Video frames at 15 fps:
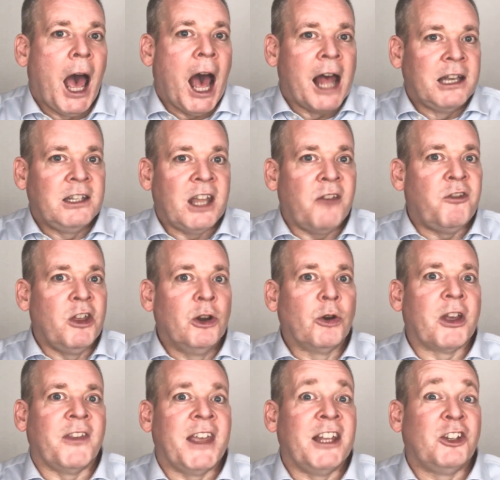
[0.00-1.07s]
And if you
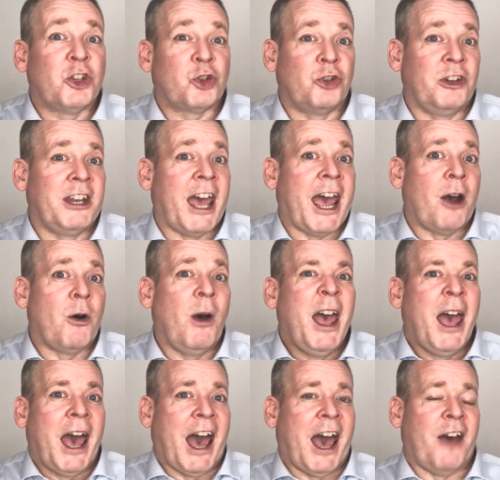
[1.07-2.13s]
look at the industry now,
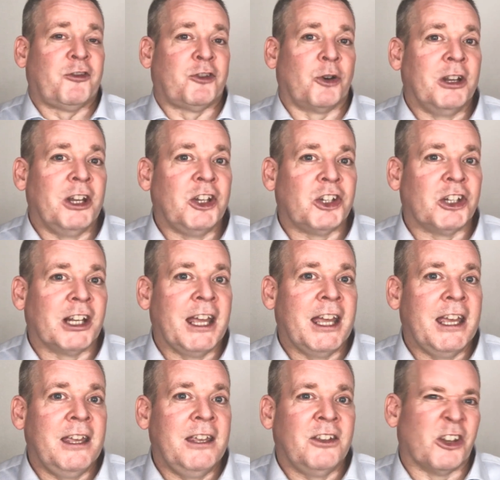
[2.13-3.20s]
after
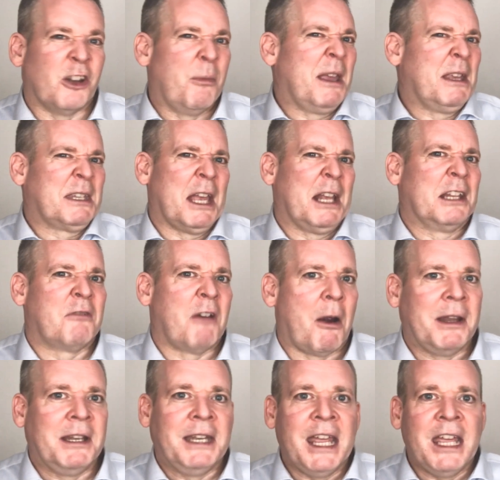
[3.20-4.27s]
initially sort of being seen as
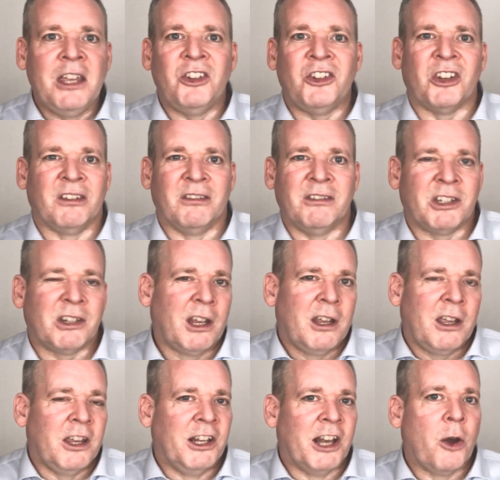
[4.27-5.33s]
very niche and,
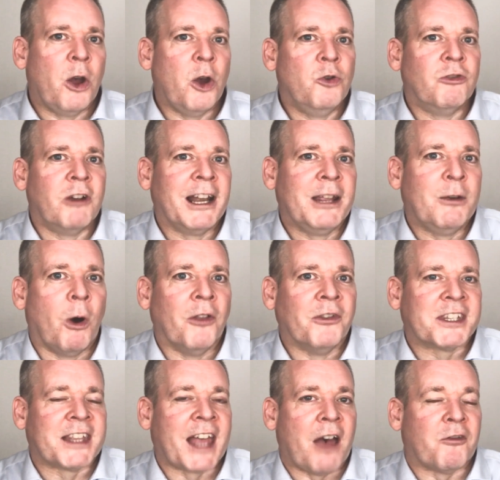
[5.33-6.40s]
who really
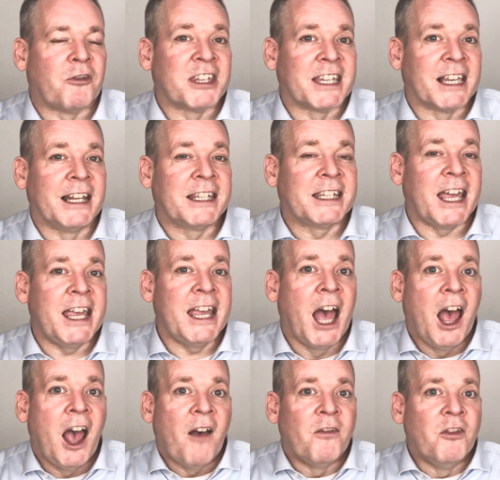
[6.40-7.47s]
wants that facility,
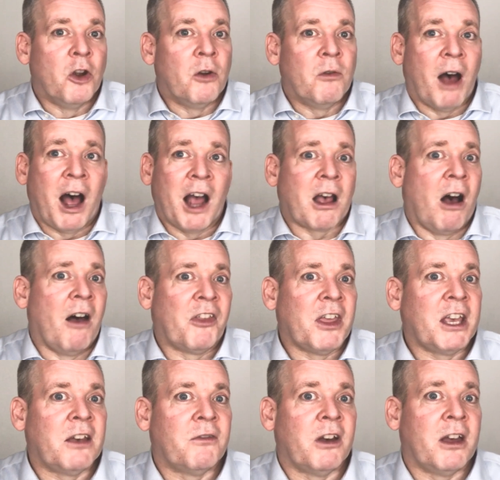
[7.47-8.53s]
I can't
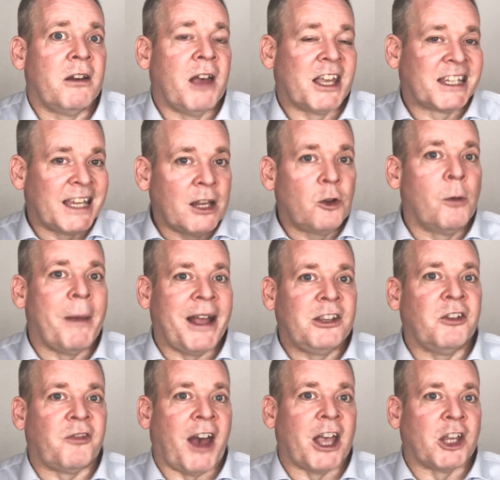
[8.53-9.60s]
think of a single
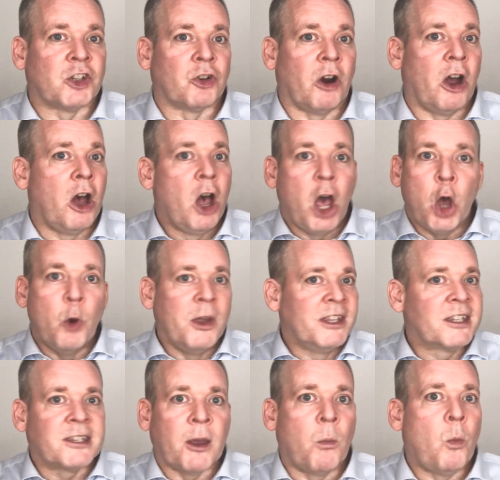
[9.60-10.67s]
manufacturer who in
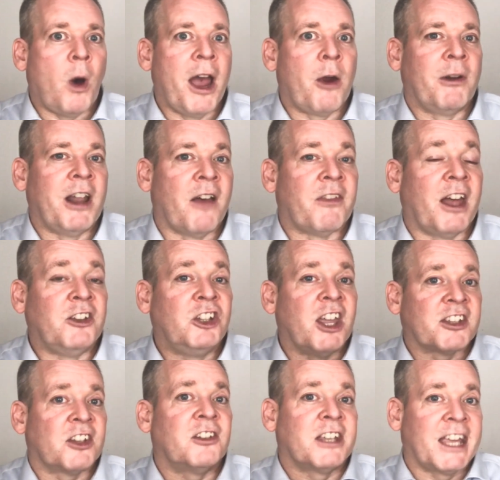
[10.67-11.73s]
some way or another
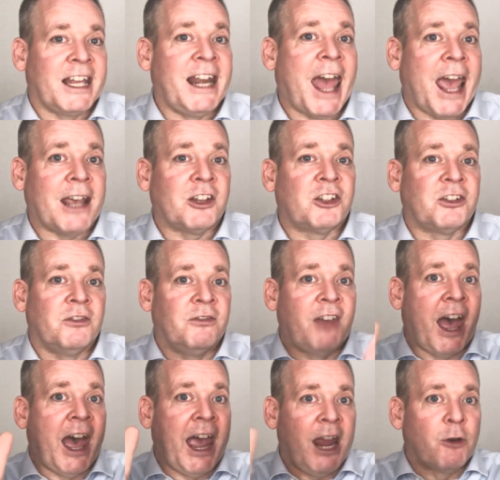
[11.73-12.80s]
doesn't connect
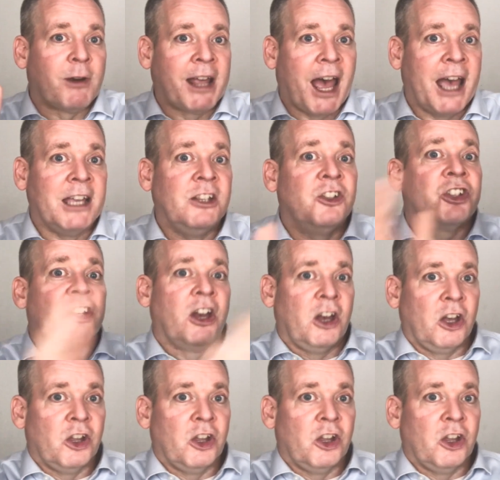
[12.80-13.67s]
their hearing aids